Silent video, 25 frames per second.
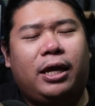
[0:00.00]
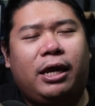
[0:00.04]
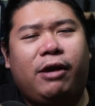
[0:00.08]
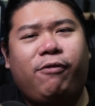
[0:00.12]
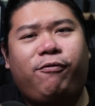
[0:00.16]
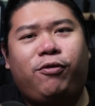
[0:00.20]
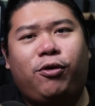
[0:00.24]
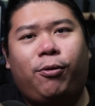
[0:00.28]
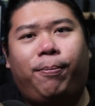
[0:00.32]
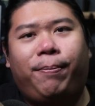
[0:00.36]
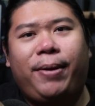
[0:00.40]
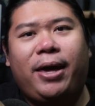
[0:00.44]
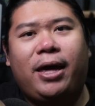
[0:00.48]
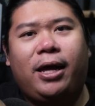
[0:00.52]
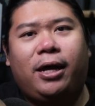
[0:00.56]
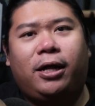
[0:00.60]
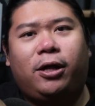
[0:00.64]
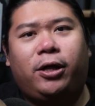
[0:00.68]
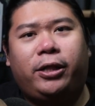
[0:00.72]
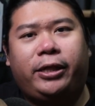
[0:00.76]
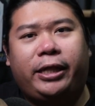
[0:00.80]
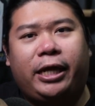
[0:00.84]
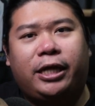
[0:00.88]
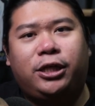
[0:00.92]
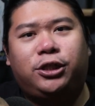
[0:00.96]
if you pay
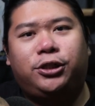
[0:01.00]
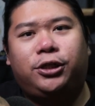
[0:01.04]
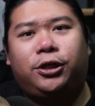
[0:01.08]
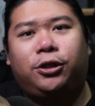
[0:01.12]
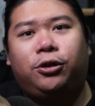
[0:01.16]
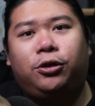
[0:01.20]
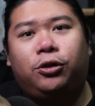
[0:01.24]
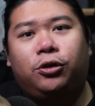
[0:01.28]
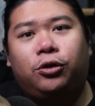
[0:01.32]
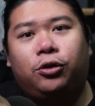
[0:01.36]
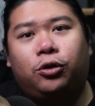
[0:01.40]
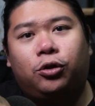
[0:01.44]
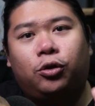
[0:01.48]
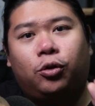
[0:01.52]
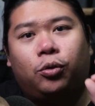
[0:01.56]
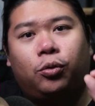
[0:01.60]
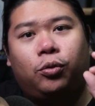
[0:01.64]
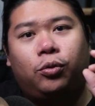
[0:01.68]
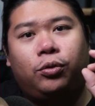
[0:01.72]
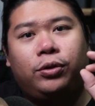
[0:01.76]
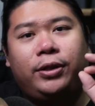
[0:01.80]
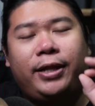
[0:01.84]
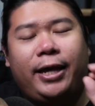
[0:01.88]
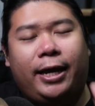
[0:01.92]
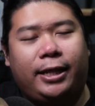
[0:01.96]
attention
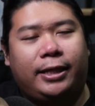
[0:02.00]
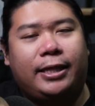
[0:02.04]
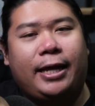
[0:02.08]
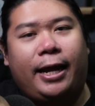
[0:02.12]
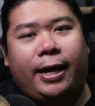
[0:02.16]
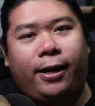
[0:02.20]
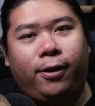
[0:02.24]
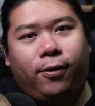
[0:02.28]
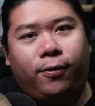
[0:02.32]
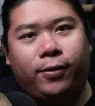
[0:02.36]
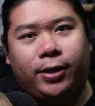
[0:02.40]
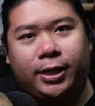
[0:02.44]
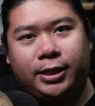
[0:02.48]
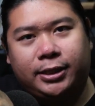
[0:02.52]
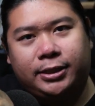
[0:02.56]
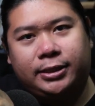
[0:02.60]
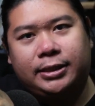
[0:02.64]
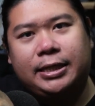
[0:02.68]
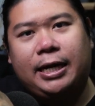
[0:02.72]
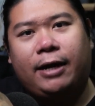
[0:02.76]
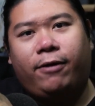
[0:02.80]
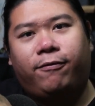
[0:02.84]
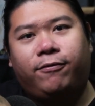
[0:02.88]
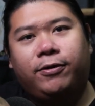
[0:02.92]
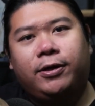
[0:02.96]
to their dialogue
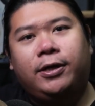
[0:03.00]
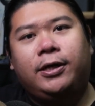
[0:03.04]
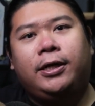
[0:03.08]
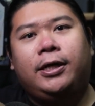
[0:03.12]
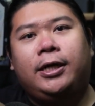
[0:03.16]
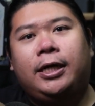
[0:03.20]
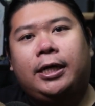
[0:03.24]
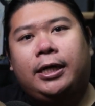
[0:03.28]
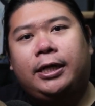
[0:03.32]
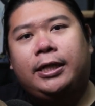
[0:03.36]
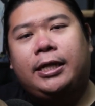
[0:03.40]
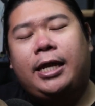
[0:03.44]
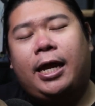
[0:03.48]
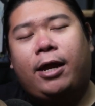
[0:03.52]
itself,